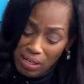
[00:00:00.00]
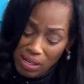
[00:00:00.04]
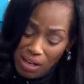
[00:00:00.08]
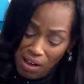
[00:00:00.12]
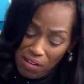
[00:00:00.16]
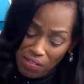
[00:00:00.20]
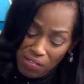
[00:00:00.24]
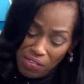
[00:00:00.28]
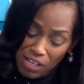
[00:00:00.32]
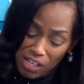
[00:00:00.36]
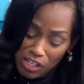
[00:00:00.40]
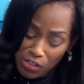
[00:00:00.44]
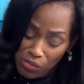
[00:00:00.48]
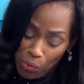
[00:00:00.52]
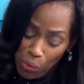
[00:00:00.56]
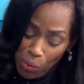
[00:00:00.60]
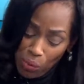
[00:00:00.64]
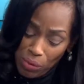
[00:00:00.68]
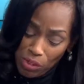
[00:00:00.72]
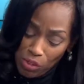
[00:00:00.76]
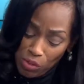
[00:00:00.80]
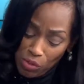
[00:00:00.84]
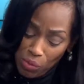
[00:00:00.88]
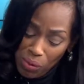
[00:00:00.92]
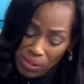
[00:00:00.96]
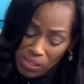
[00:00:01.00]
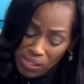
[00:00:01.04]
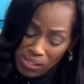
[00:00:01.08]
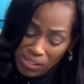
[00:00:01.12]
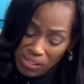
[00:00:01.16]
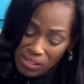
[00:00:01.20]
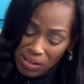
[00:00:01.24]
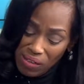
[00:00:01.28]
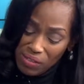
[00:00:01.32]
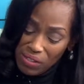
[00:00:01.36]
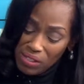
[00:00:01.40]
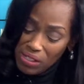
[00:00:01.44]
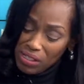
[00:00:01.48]
and now fast forward to
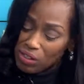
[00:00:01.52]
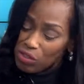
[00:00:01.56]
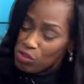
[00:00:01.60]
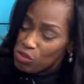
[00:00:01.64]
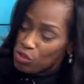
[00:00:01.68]
2017,